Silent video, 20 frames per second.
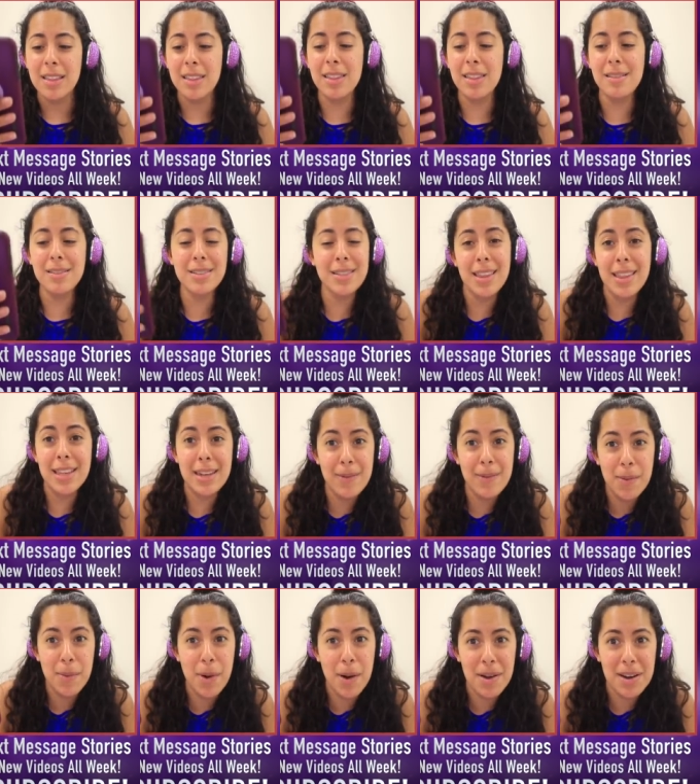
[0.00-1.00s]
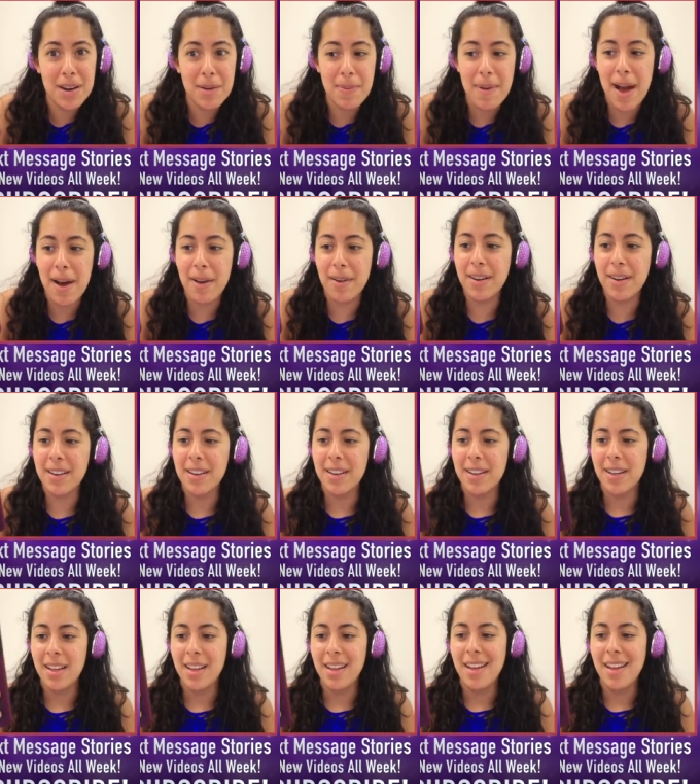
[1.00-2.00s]
there's nothing to be worried about.
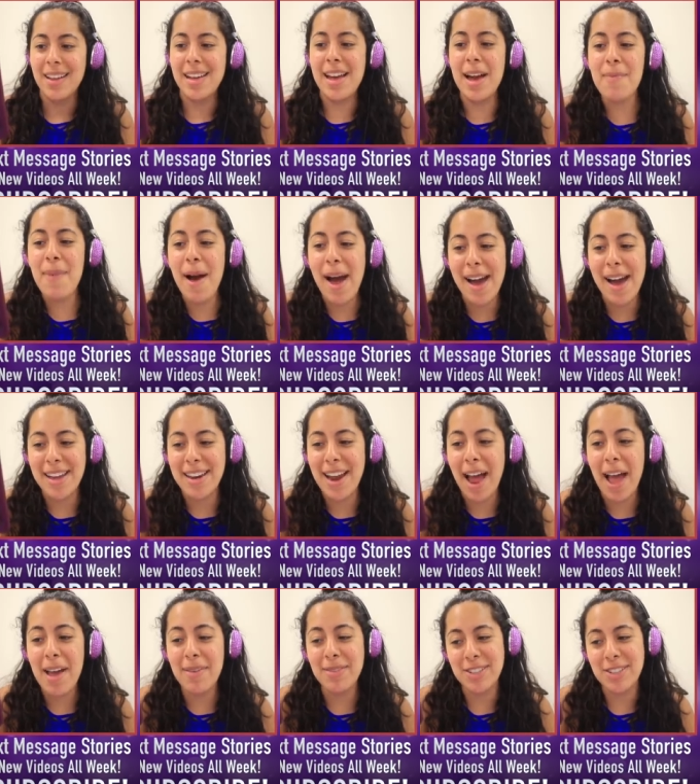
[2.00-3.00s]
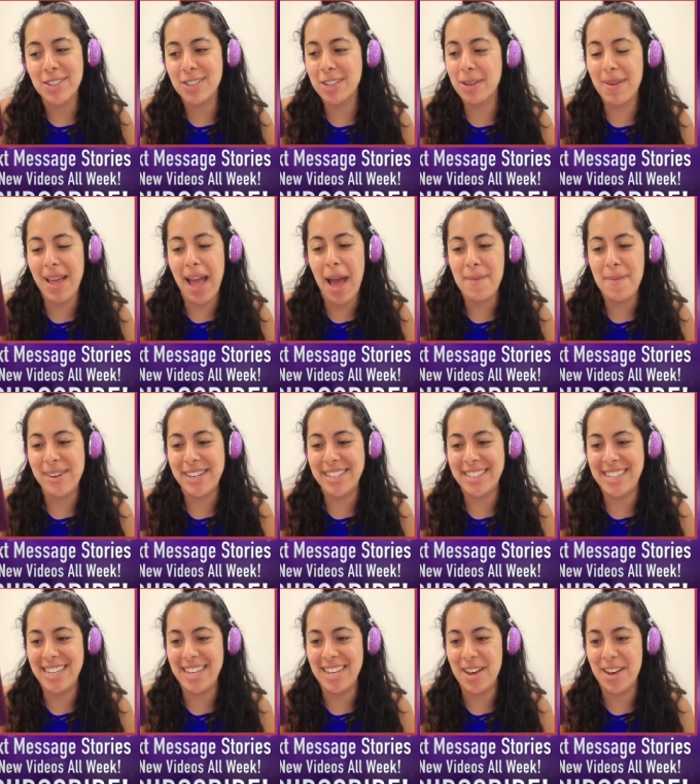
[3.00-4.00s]
Come on, I'm sure she'll be happy to
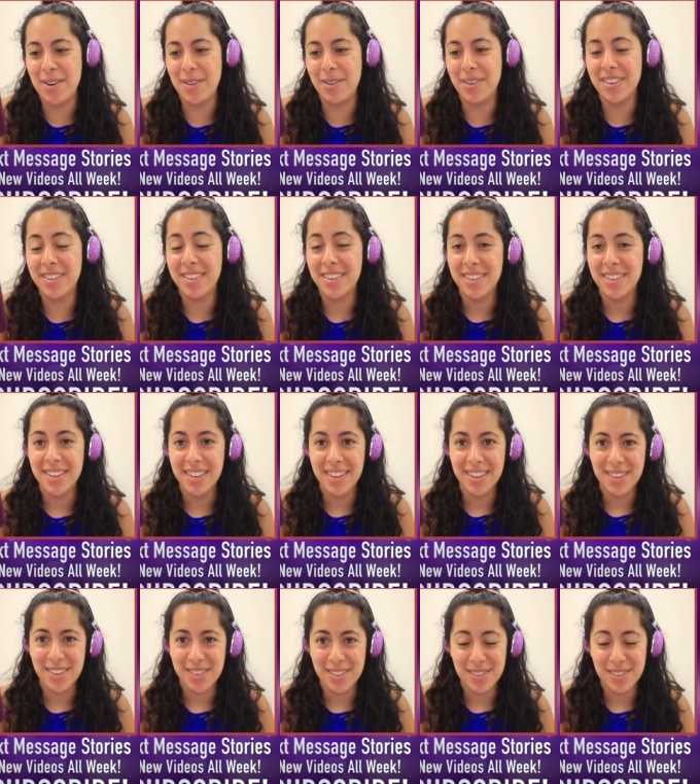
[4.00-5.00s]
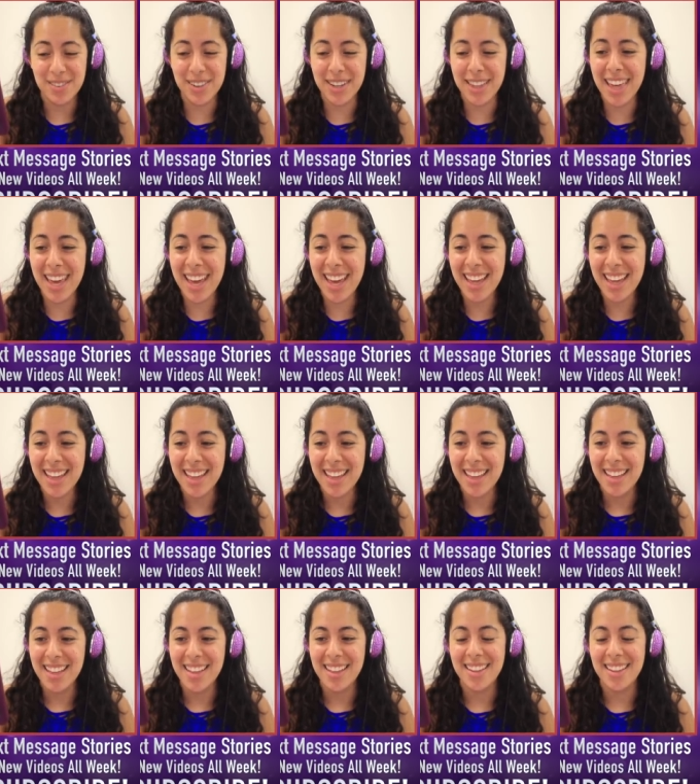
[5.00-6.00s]
see you. Really?
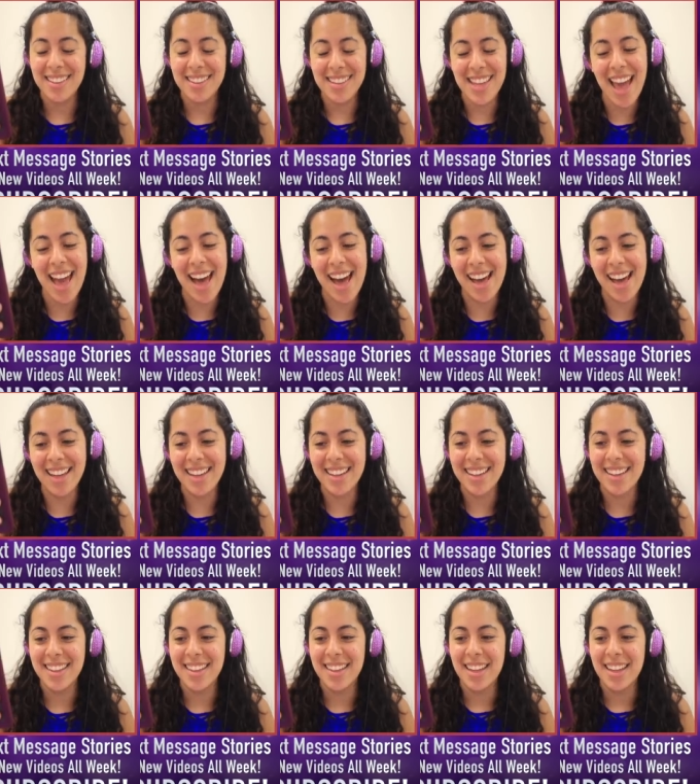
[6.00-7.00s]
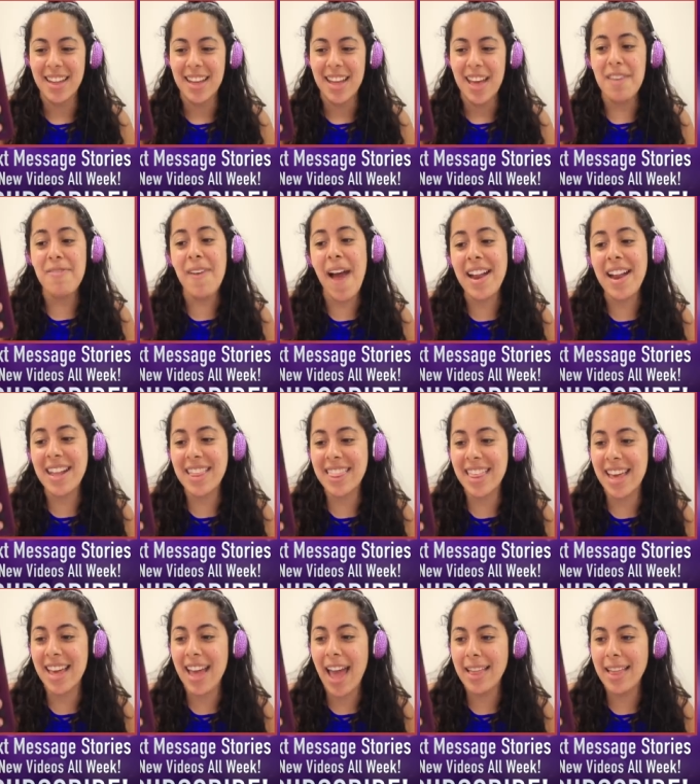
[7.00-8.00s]
Yeah. If
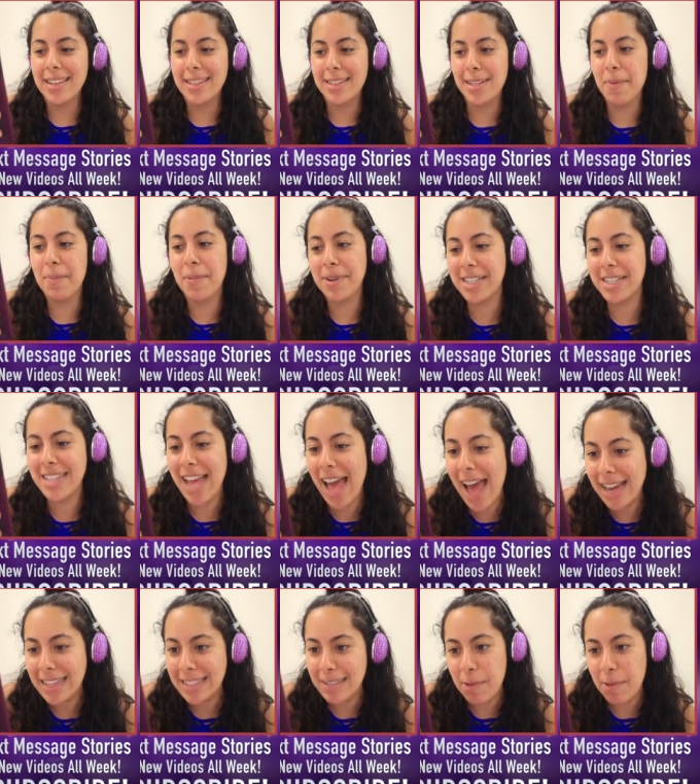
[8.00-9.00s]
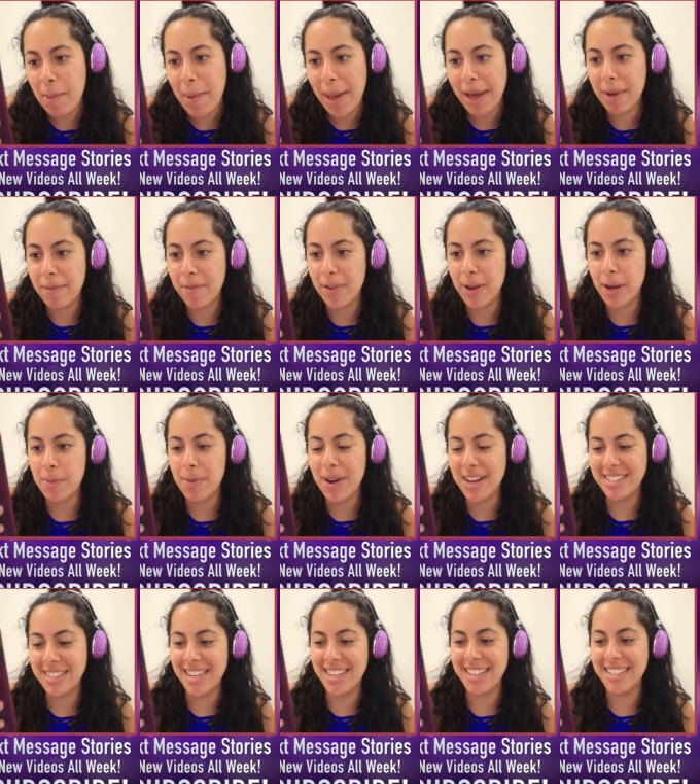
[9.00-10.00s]
anything, at least your British accent will make up for your
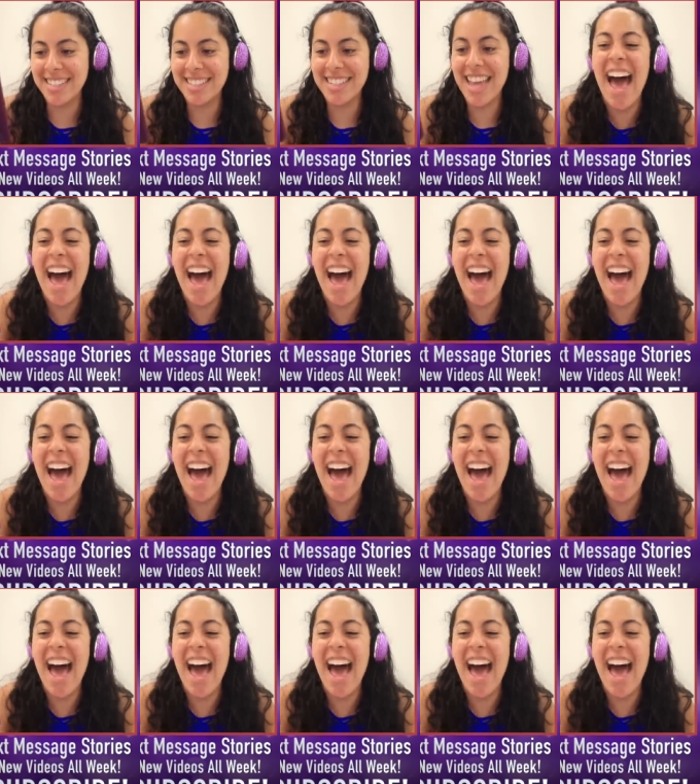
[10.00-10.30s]
presence.